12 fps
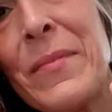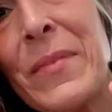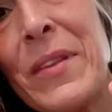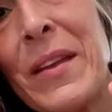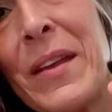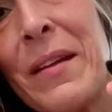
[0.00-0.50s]

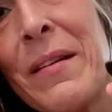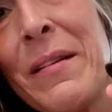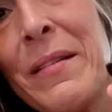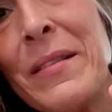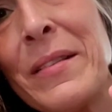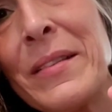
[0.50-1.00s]
In
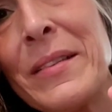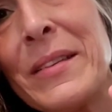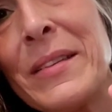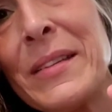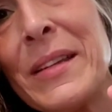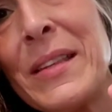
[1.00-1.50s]
there.
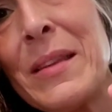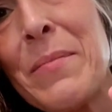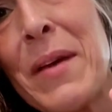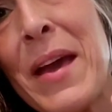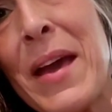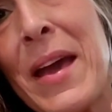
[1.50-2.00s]
See the
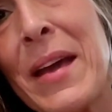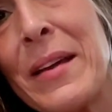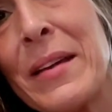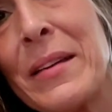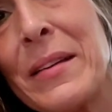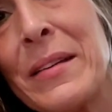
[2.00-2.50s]
back.
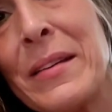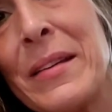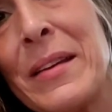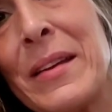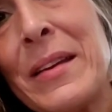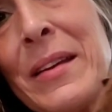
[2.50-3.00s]

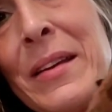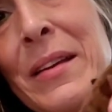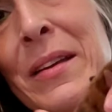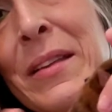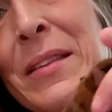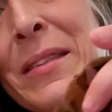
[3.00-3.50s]

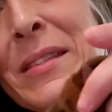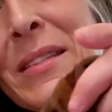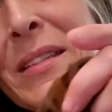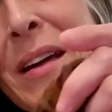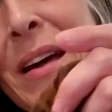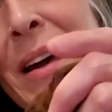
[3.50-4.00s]
The
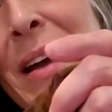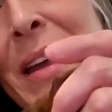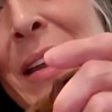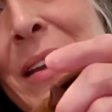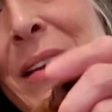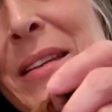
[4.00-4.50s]

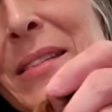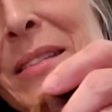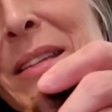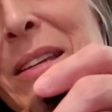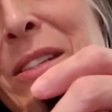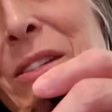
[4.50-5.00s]
side.
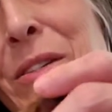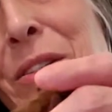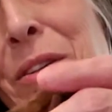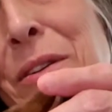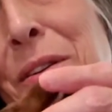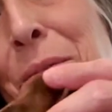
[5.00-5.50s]
Let's get you
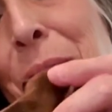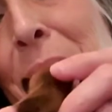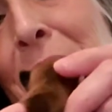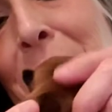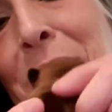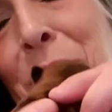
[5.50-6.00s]
turned
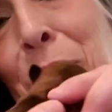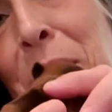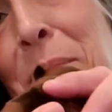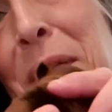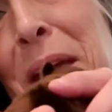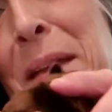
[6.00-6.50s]
around,
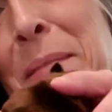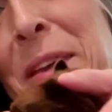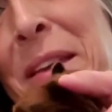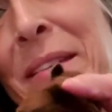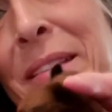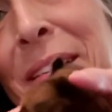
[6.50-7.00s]
sweet
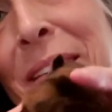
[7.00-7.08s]
baby